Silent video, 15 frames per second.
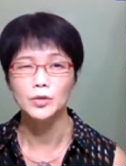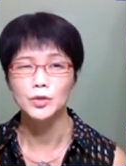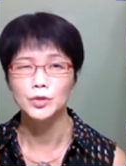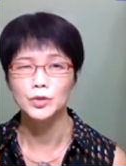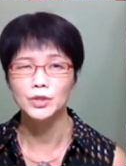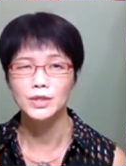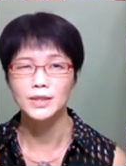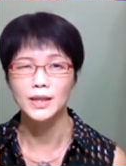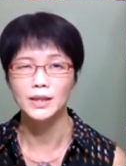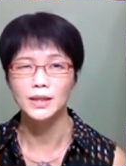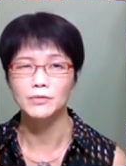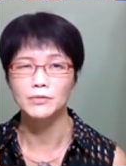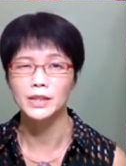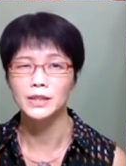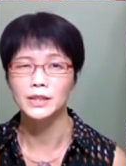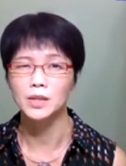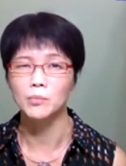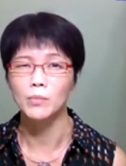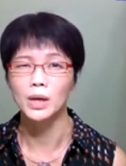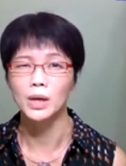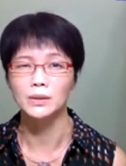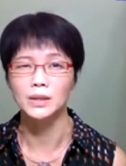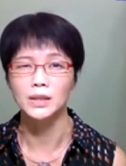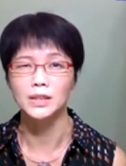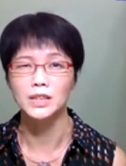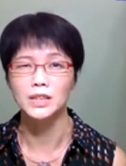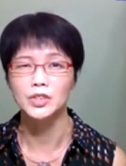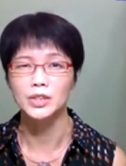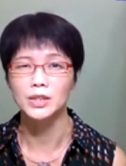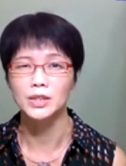suicide rate among the
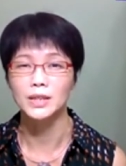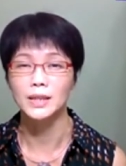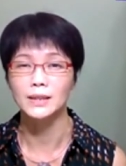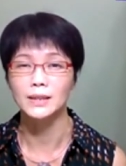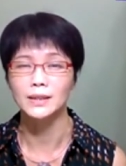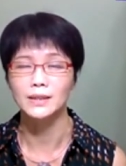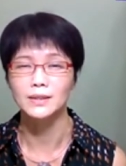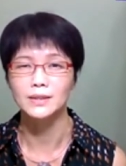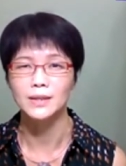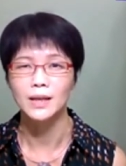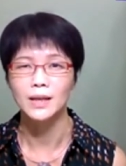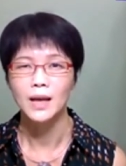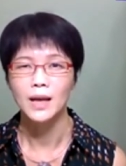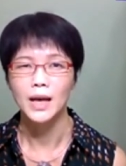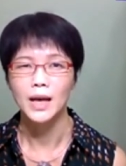Indigenous Indians,